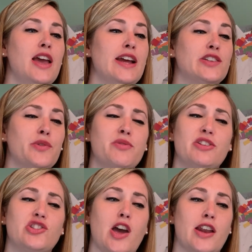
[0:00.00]
Until we
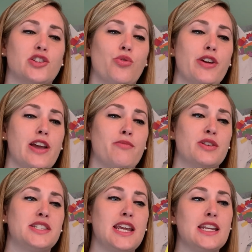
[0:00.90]
reach the auditorium.
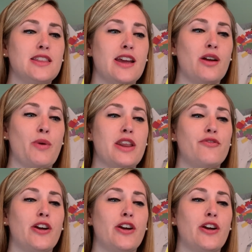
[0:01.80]
We're standing there waiting